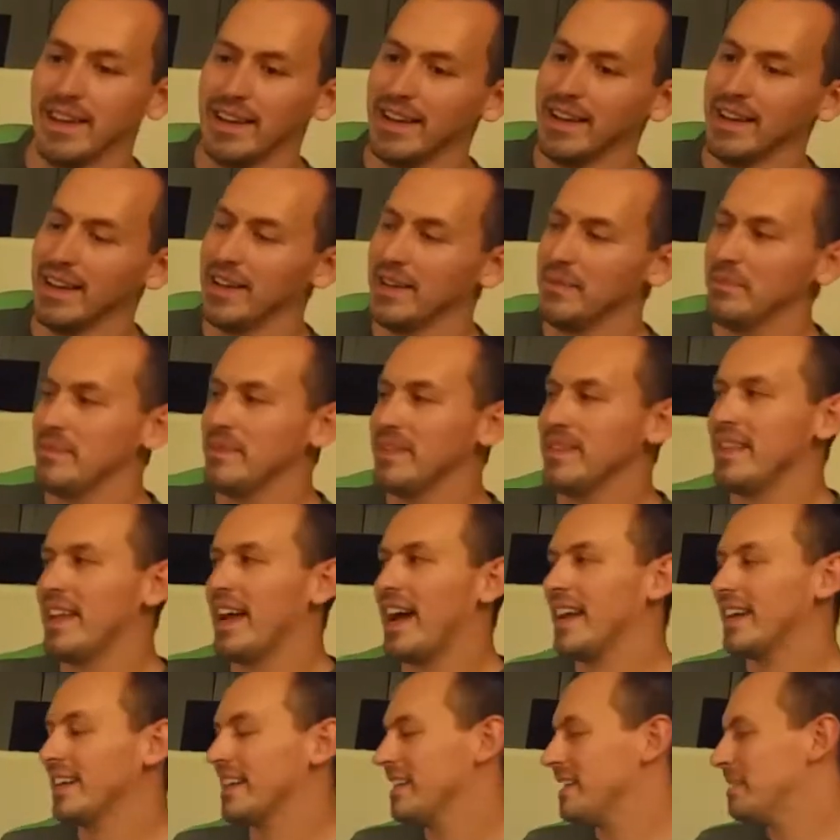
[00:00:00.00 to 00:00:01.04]
I'm
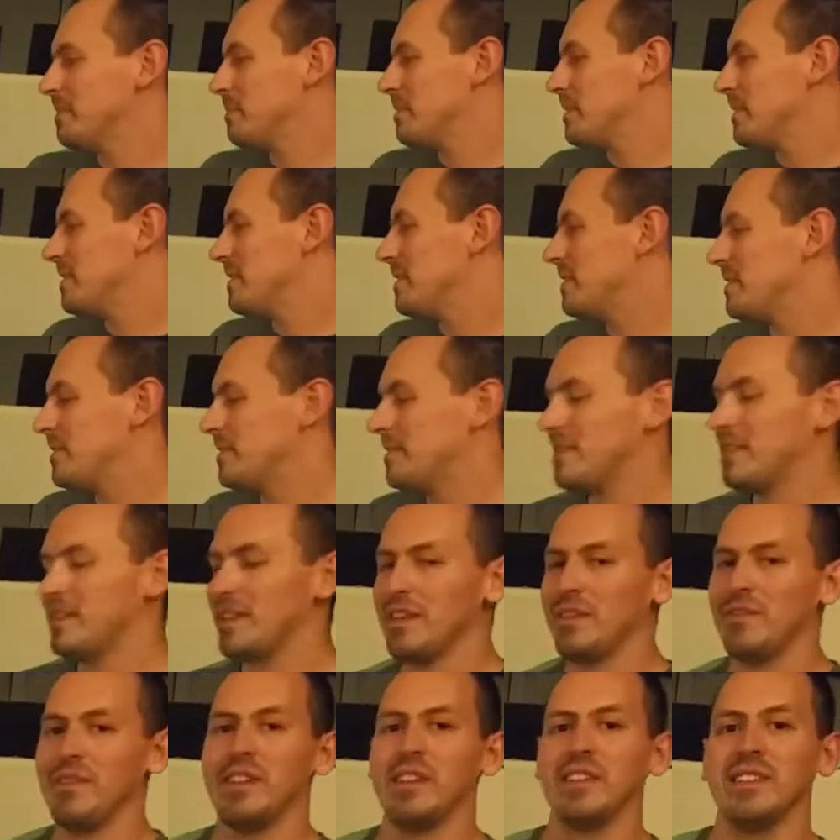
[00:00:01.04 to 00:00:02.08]
not going to put two
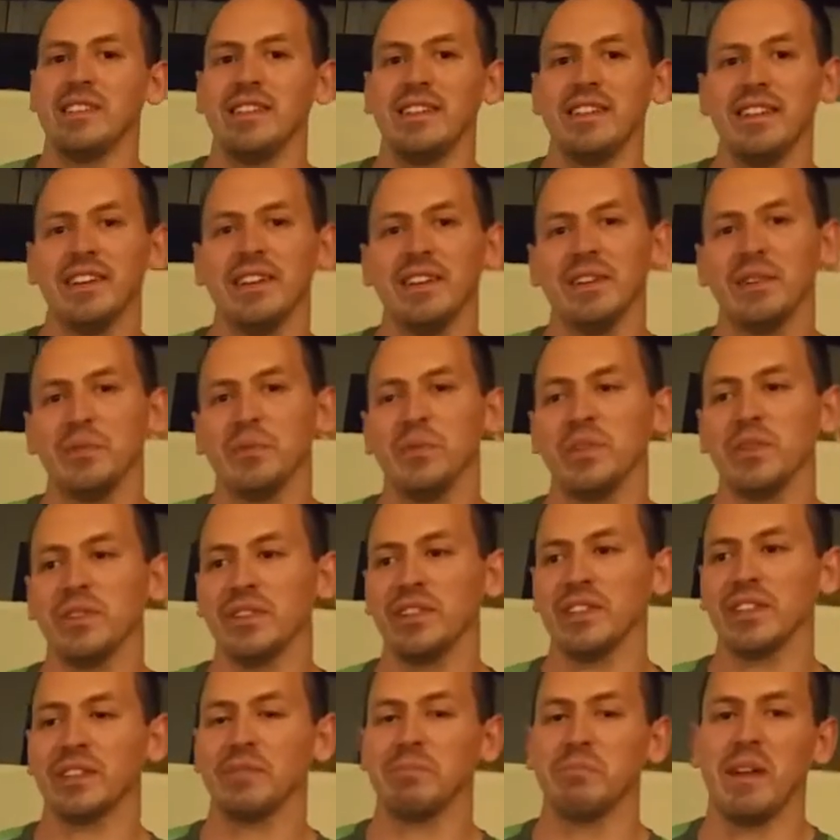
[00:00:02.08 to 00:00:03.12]
TVs in here. It will
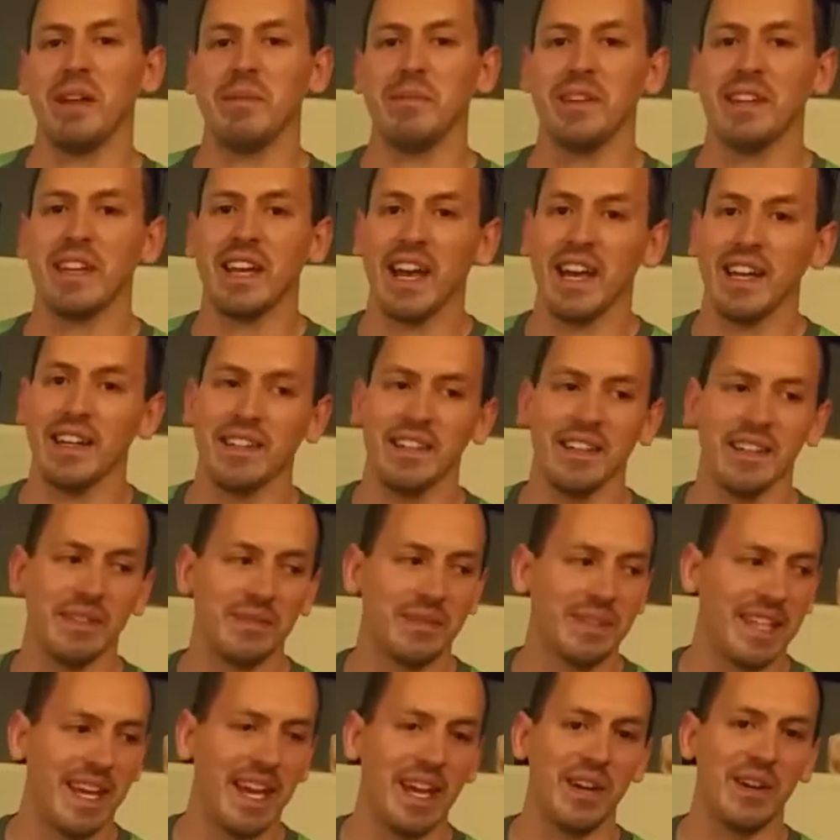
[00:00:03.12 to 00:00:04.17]
look maybe kind
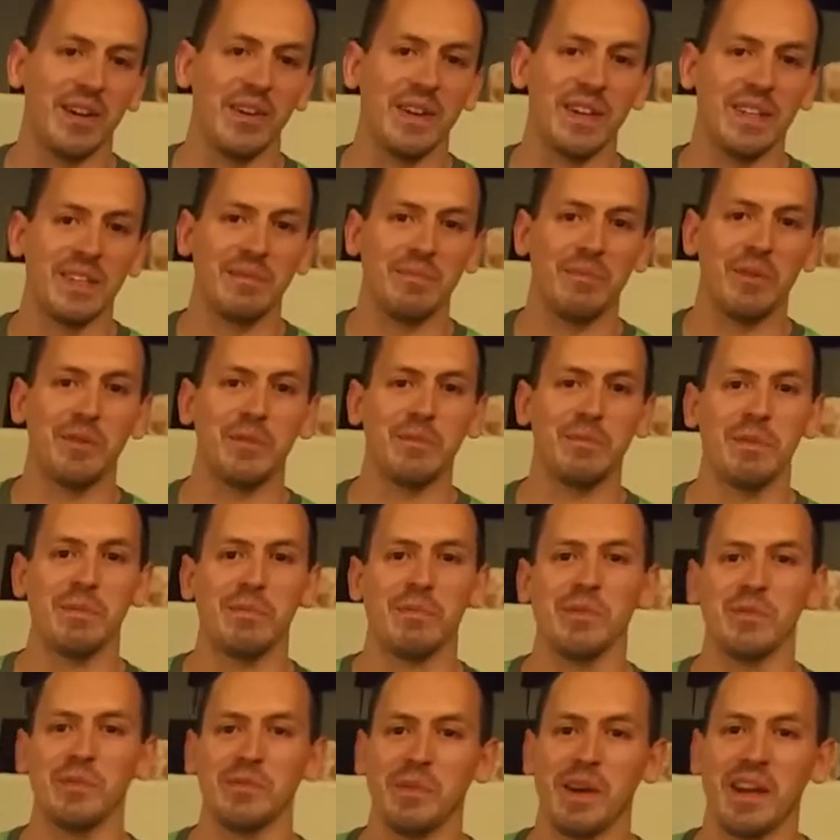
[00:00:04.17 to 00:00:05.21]
of ghetto, as most
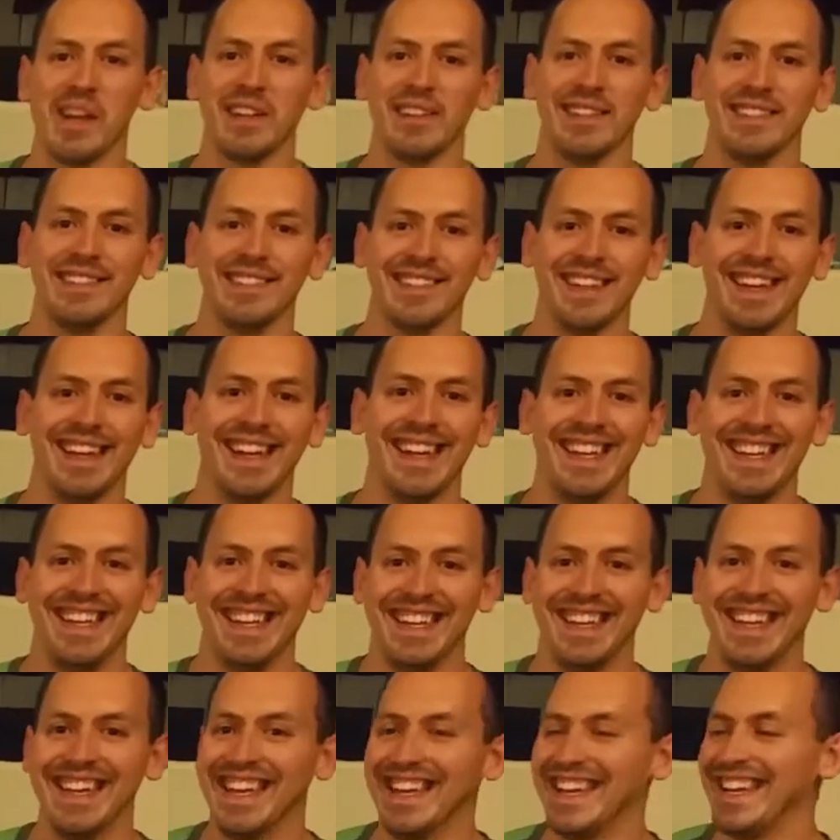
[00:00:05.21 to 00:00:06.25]
people might
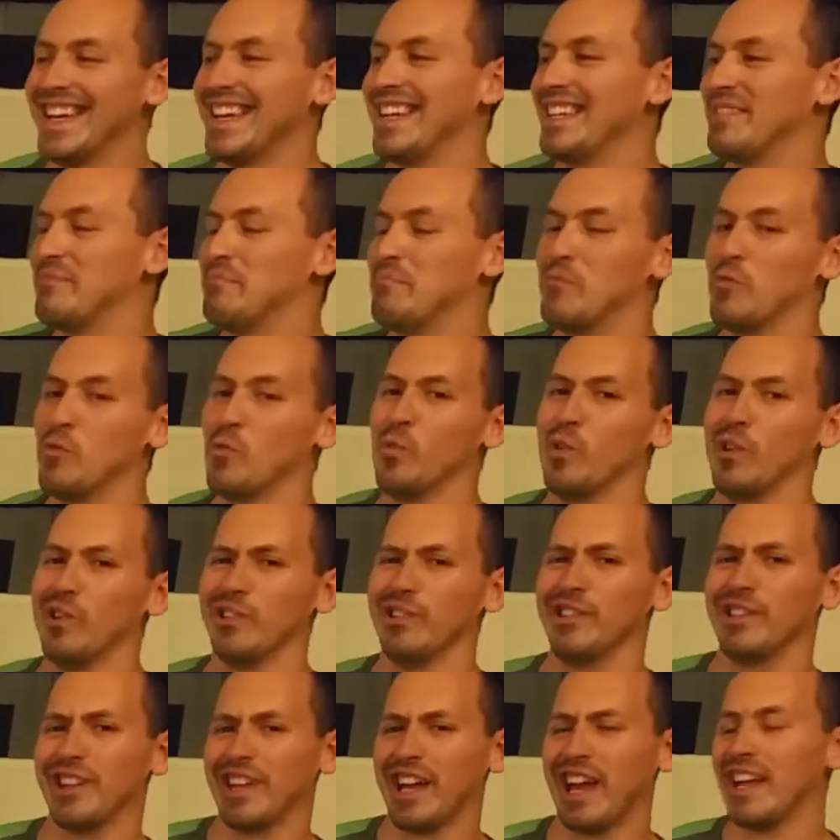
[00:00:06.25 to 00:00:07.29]
say. It will
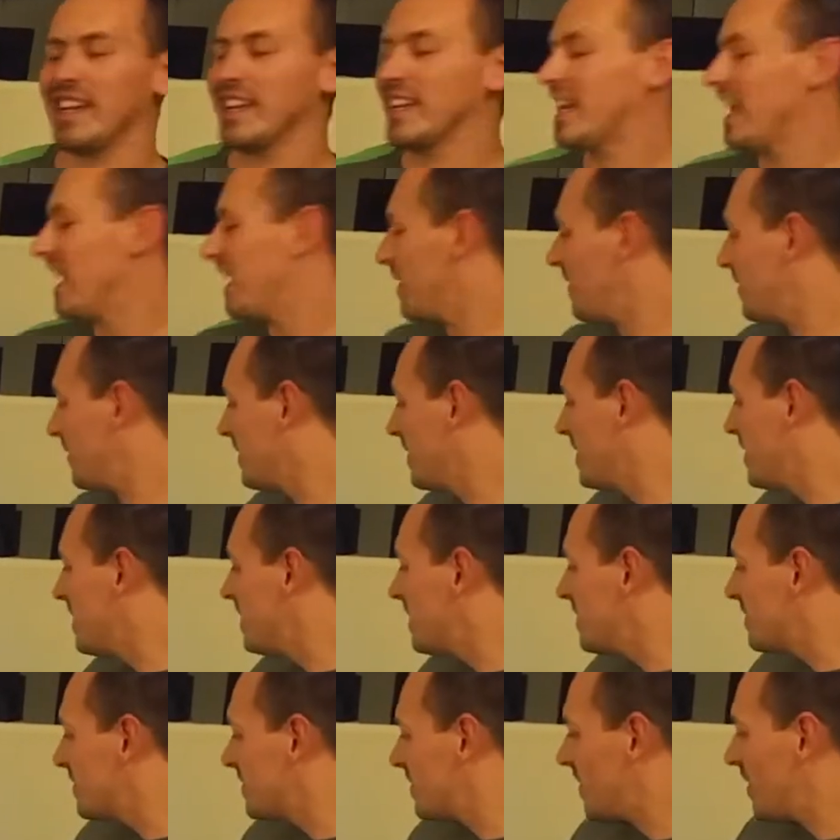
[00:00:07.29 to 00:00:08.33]
look kind of ghetto.
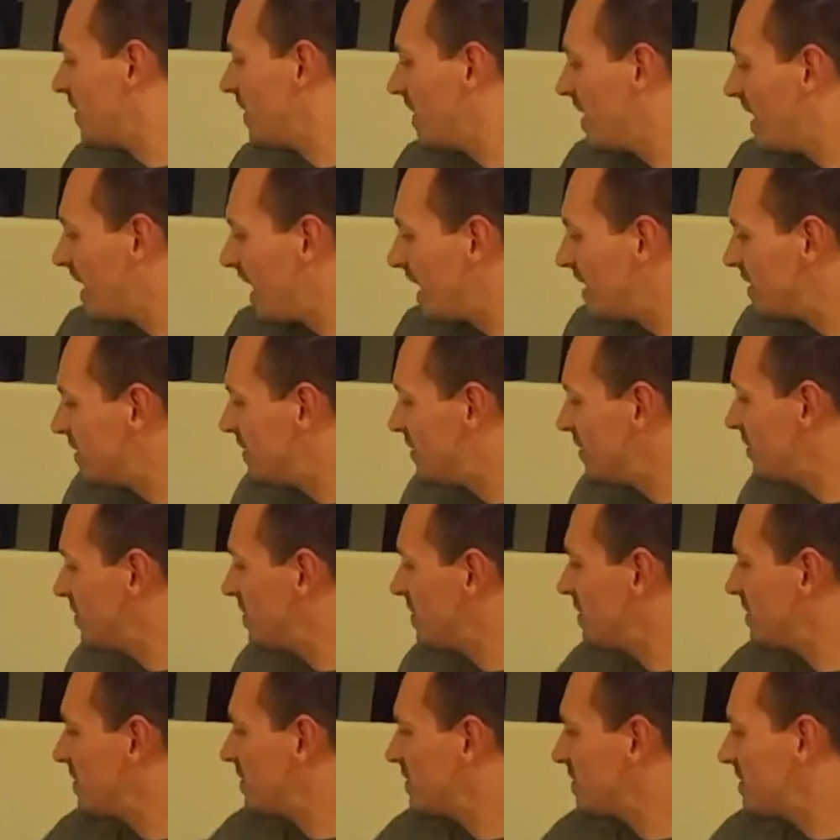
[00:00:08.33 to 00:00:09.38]
So I do
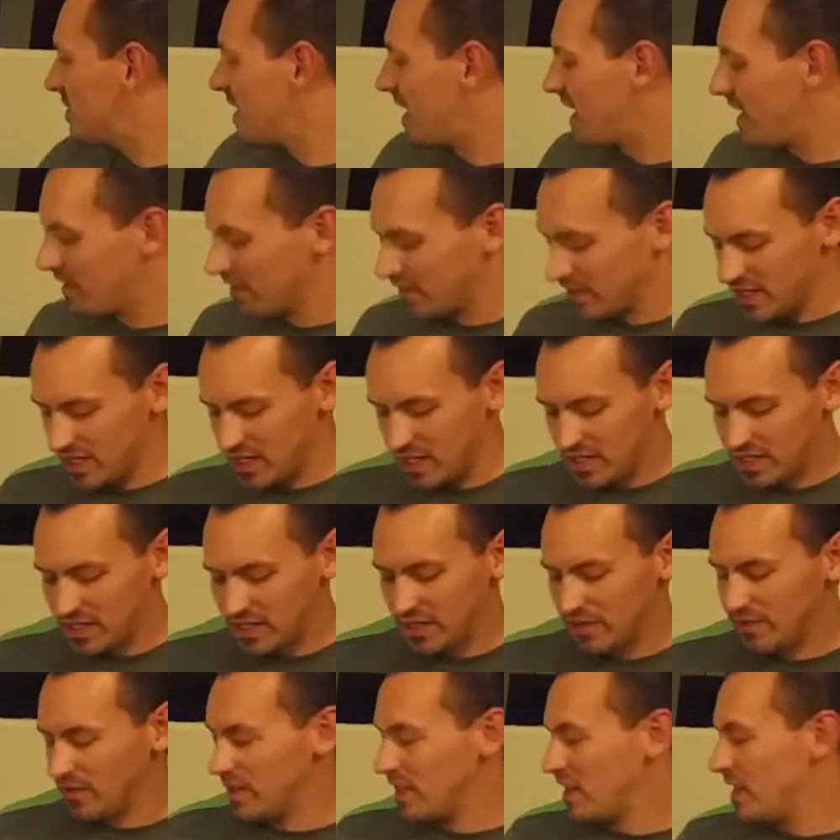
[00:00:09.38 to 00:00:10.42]
use the LED
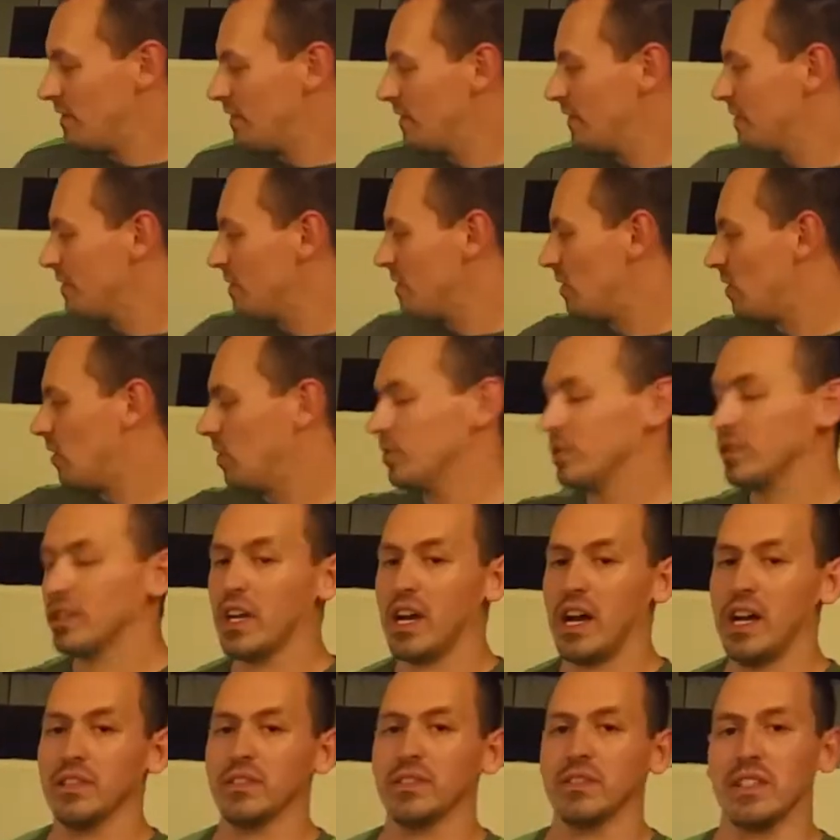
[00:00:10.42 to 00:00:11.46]
TV. Even for the older
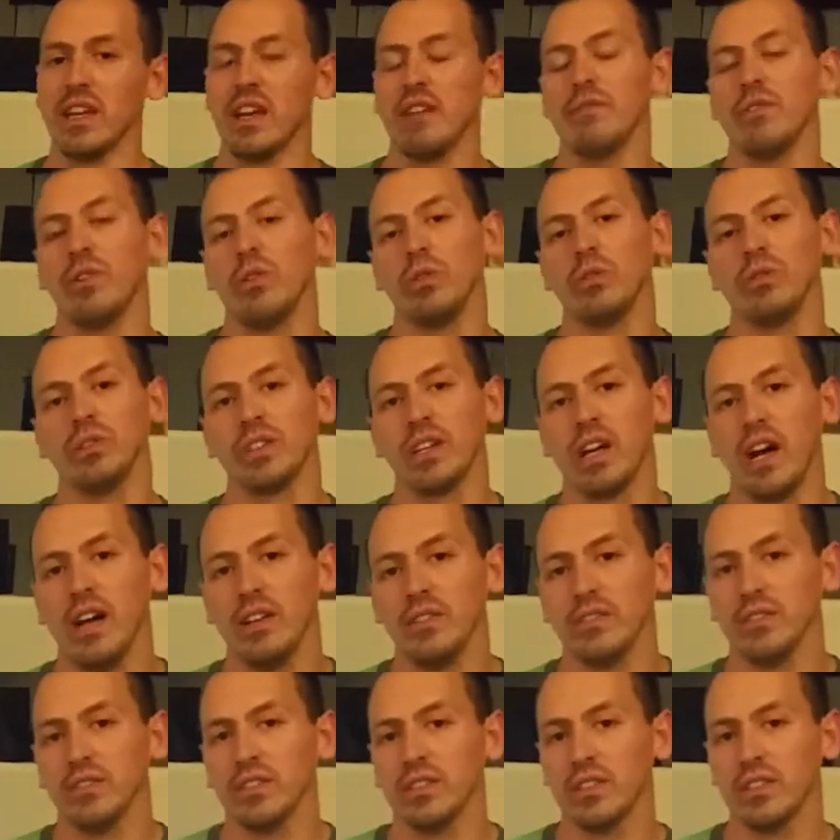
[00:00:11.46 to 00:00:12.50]
consoles, I have the older
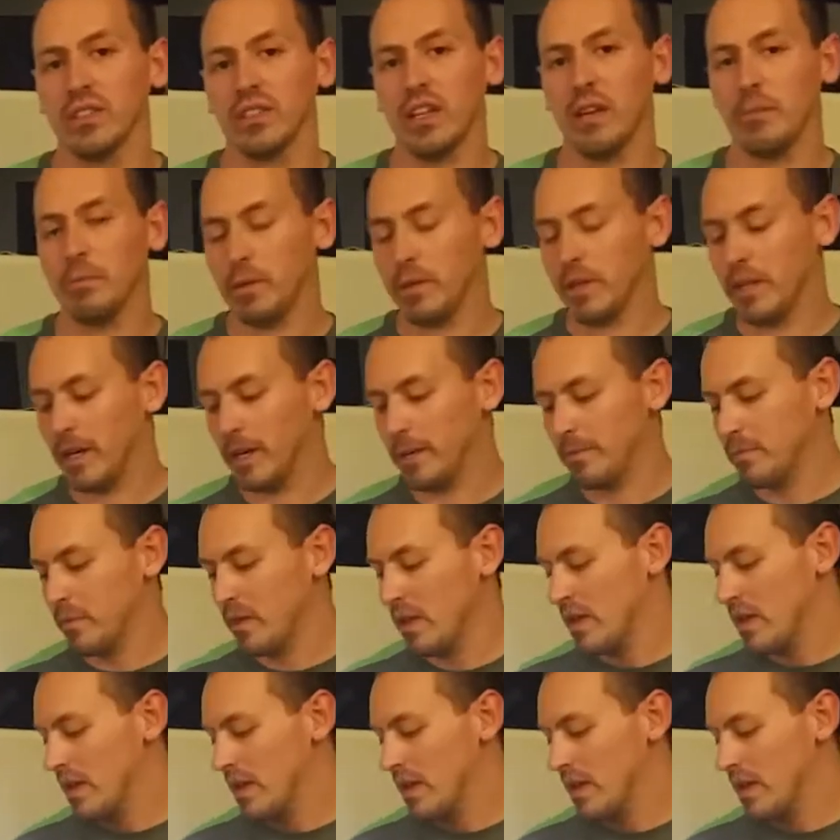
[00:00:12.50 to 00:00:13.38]
consoles hooked up on there.